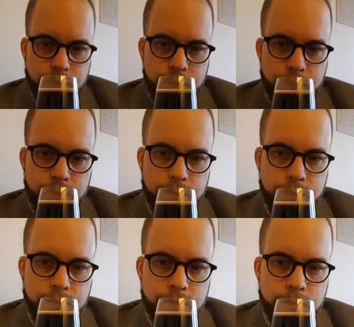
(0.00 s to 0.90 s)

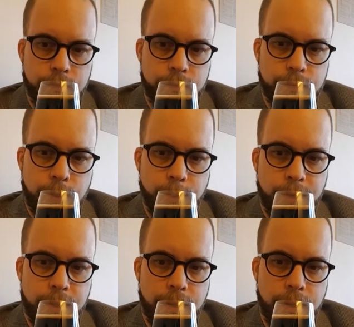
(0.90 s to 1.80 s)
a
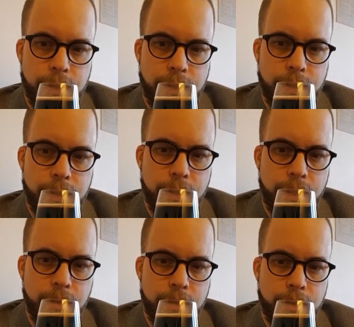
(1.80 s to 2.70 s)
bit like
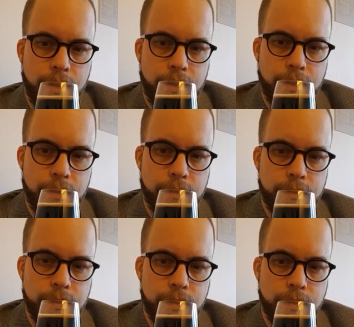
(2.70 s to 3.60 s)
Arak,
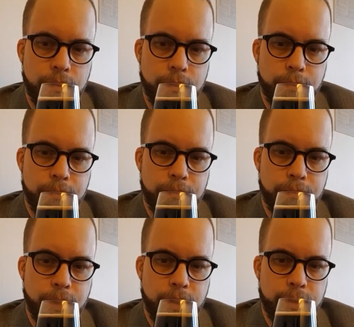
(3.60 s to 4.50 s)
you know,
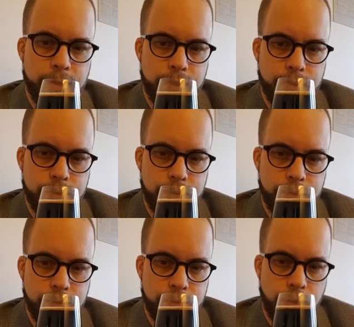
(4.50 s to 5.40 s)
punch,
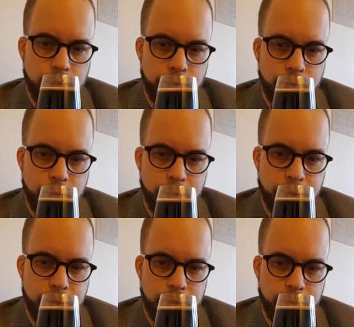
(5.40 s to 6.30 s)
not fruit
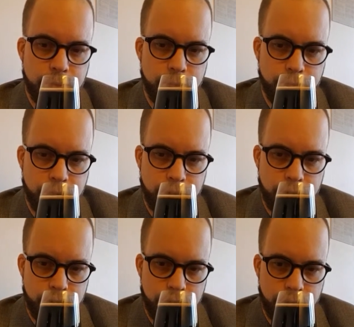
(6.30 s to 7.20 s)
punch, but
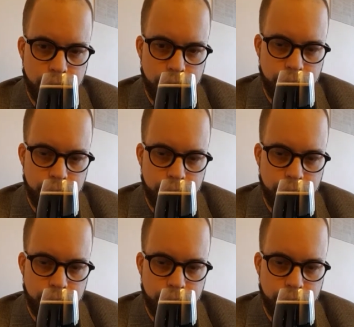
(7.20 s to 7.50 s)
punch, the